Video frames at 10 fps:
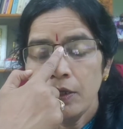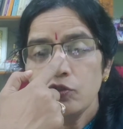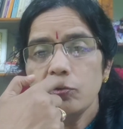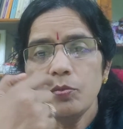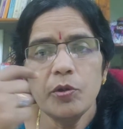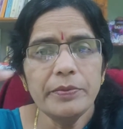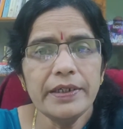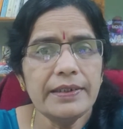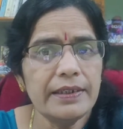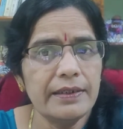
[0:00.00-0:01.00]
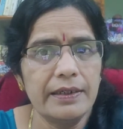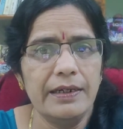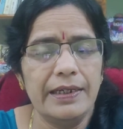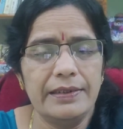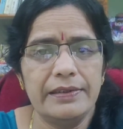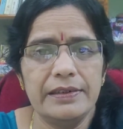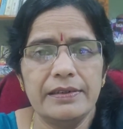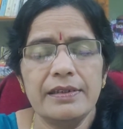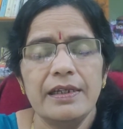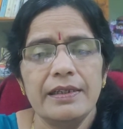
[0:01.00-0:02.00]
So the moment he
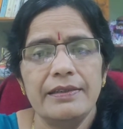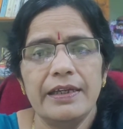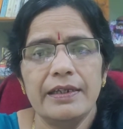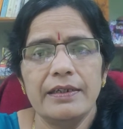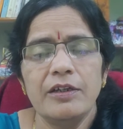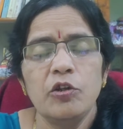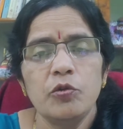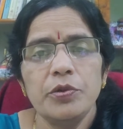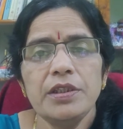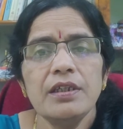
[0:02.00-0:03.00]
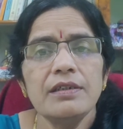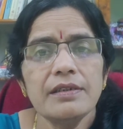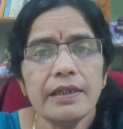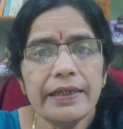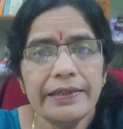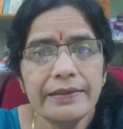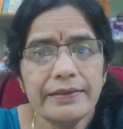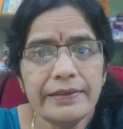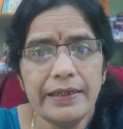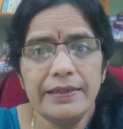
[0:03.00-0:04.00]
realizes, then with his
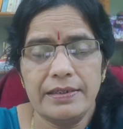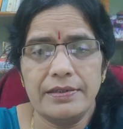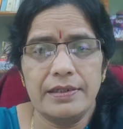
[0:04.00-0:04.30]
intellect,